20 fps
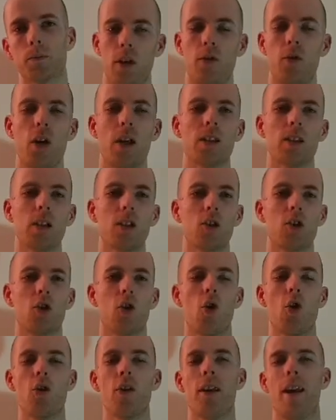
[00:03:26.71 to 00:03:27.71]
If you actually
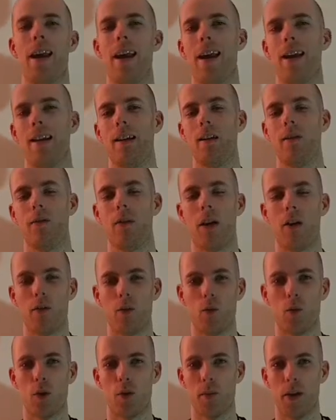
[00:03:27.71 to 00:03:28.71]
saw the end of
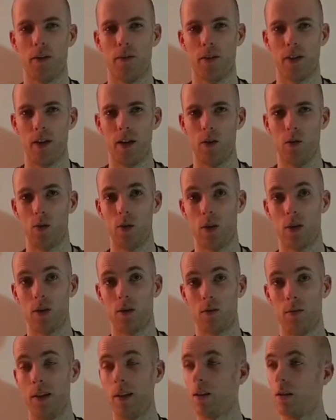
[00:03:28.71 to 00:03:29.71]
every one of my videos,
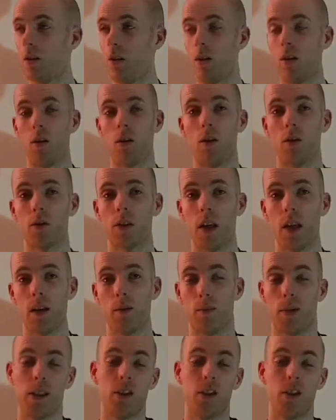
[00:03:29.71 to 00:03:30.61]
it's me starting off saying,